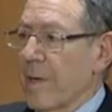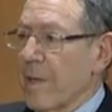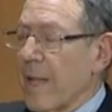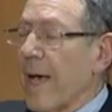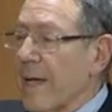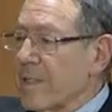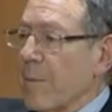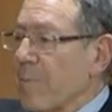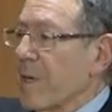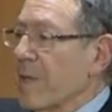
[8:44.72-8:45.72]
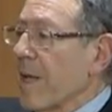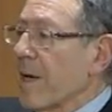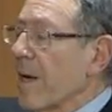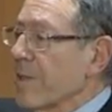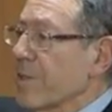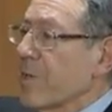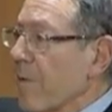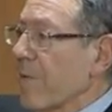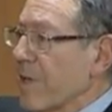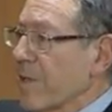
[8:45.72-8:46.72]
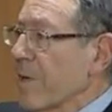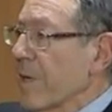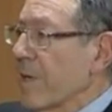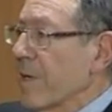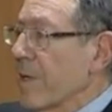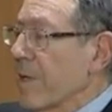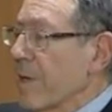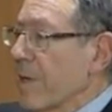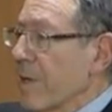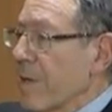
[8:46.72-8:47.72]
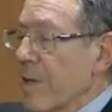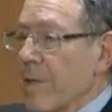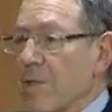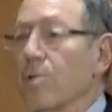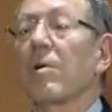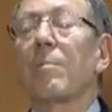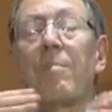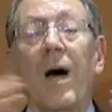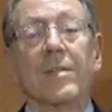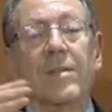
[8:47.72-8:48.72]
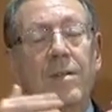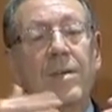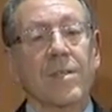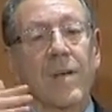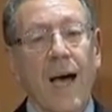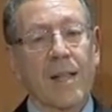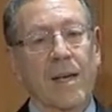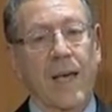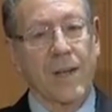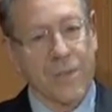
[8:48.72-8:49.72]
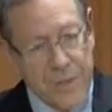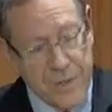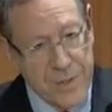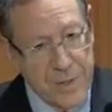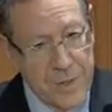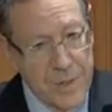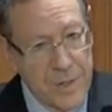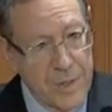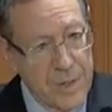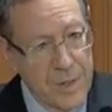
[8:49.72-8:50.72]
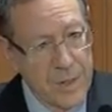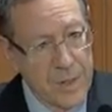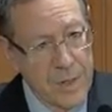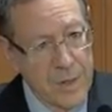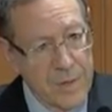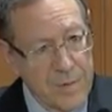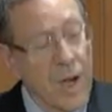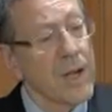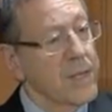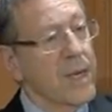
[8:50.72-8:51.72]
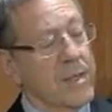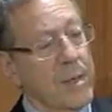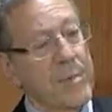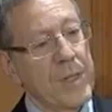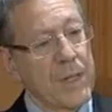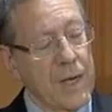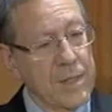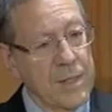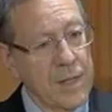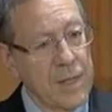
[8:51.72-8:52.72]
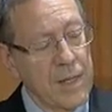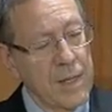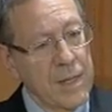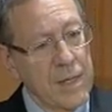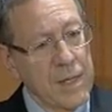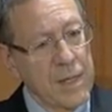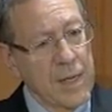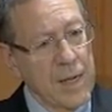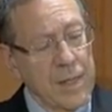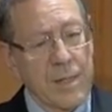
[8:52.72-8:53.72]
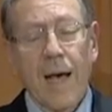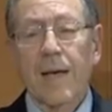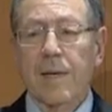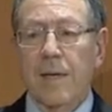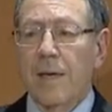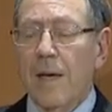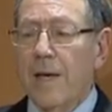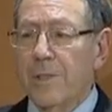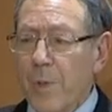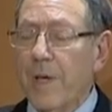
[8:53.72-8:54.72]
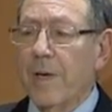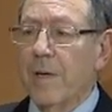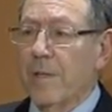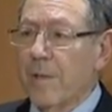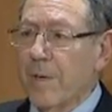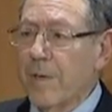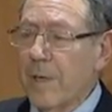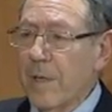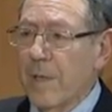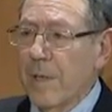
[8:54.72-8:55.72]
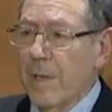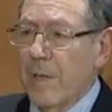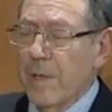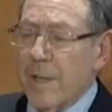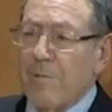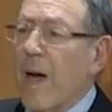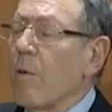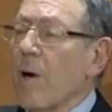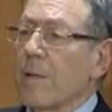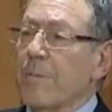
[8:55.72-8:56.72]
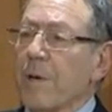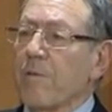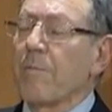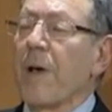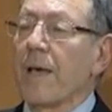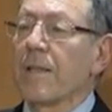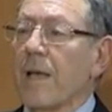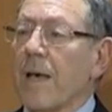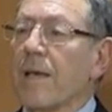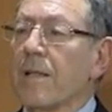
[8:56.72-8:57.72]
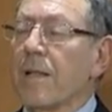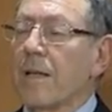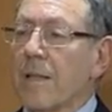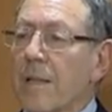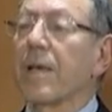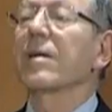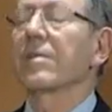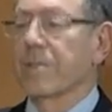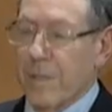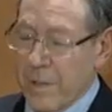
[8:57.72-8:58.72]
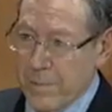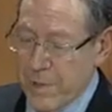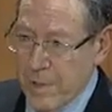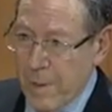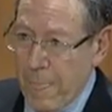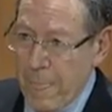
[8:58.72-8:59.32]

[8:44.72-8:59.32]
lay, as I put it then, on the Soviet Union to rebut these allegations, which have not yet been done, and that, as we concluded, that Raoul Wallenberg remained in legal terms